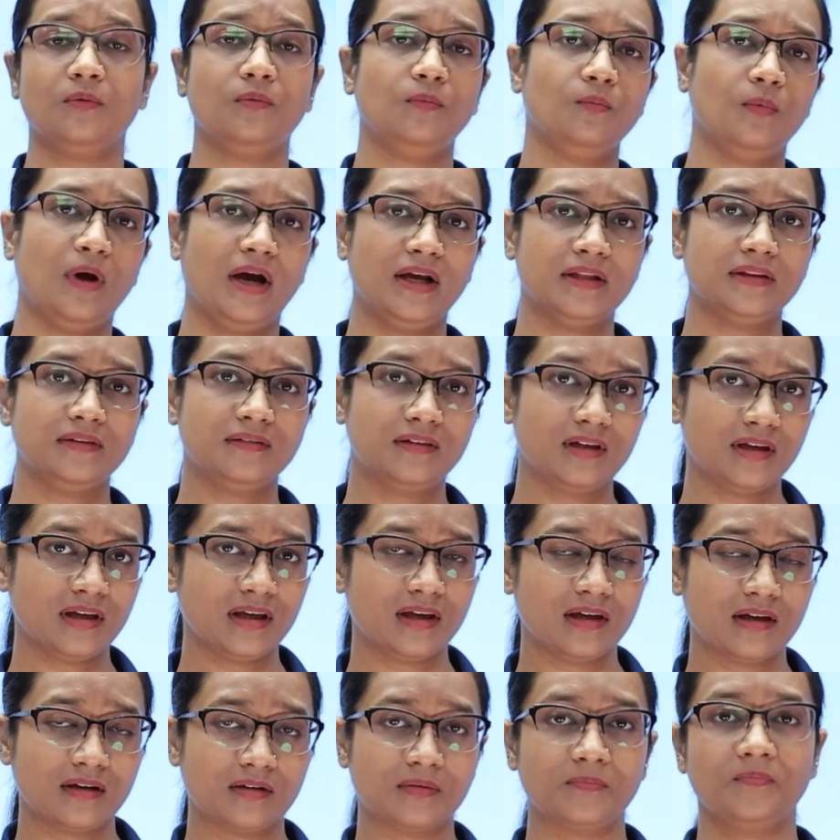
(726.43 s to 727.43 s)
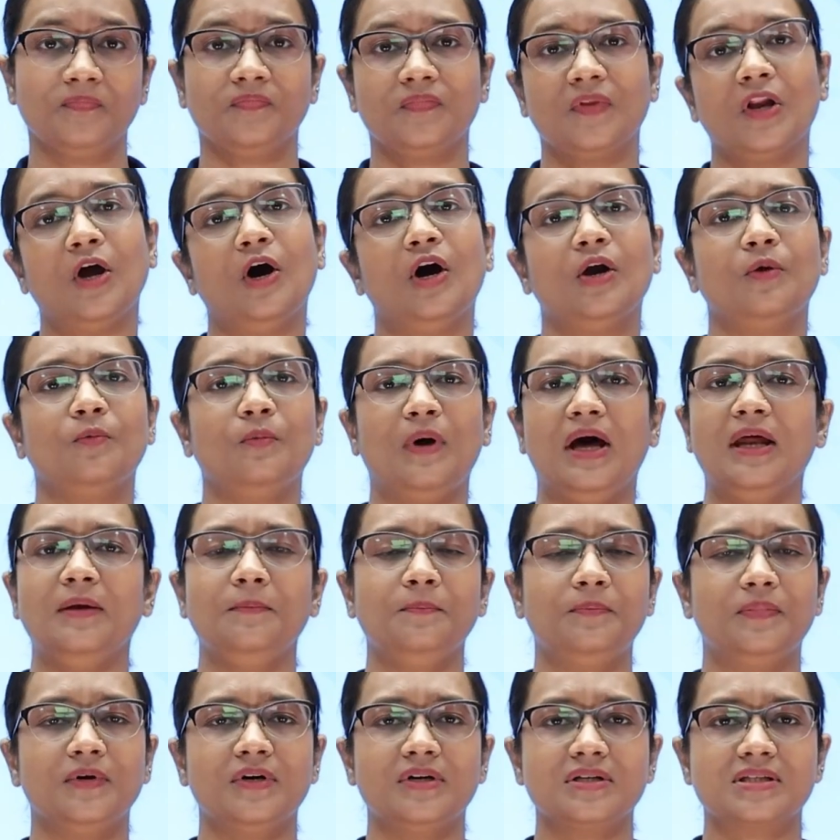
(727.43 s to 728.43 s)
one thing or
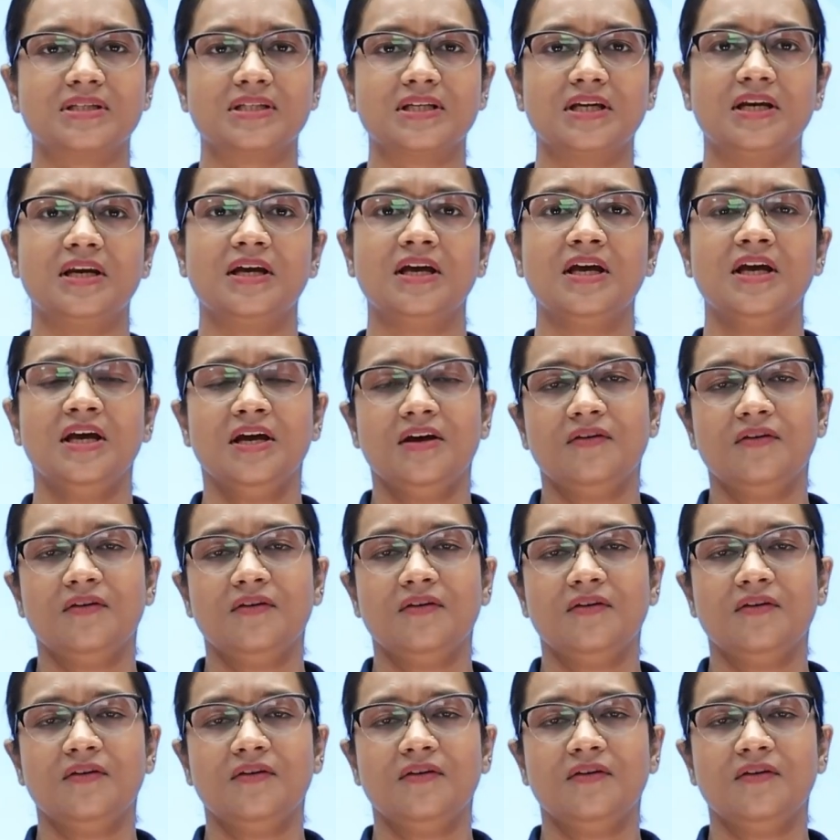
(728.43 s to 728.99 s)
one person,